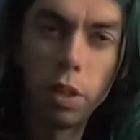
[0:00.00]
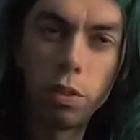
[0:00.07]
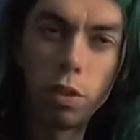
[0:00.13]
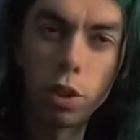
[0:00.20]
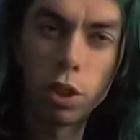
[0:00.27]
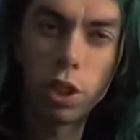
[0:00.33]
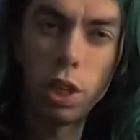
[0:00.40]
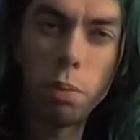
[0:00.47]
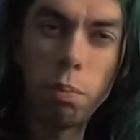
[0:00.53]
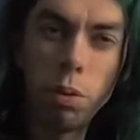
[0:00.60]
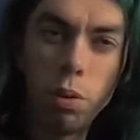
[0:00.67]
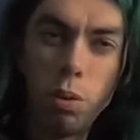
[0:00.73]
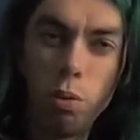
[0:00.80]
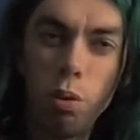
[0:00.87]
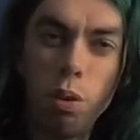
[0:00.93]
For
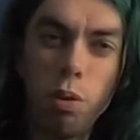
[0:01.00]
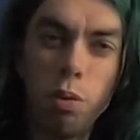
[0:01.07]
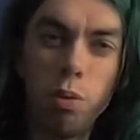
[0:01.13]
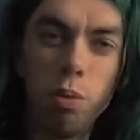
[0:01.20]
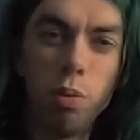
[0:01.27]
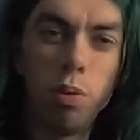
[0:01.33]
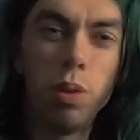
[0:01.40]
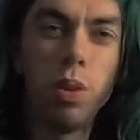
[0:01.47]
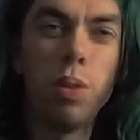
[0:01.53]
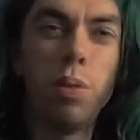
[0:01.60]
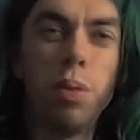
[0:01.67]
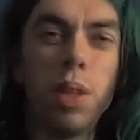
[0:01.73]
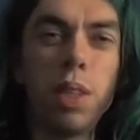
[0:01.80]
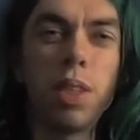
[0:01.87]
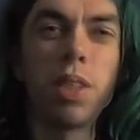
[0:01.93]
example,
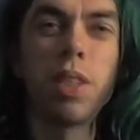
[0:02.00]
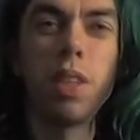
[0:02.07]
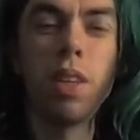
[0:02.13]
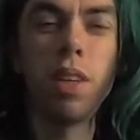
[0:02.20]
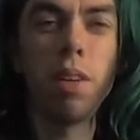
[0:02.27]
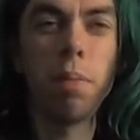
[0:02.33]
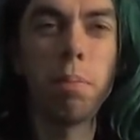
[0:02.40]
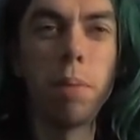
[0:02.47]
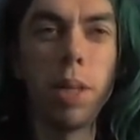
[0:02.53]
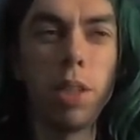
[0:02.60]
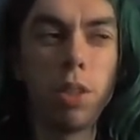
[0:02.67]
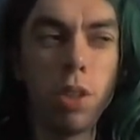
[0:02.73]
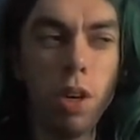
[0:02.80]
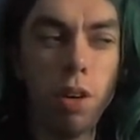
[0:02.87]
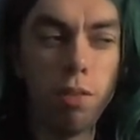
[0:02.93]
with uh, being
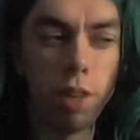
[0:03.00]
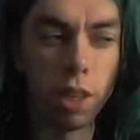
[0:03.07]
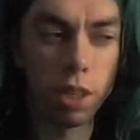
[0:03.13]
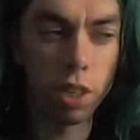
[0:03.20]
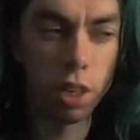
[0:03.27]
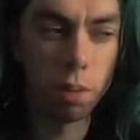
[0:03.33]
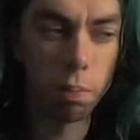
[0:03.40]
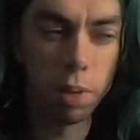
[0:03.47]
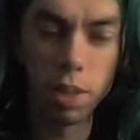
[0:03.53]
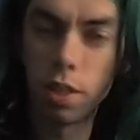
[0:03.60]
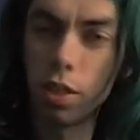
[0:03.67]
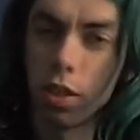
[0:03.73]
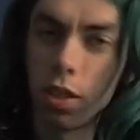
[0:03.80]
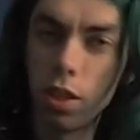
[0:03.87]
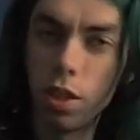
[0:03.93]
tough actually means.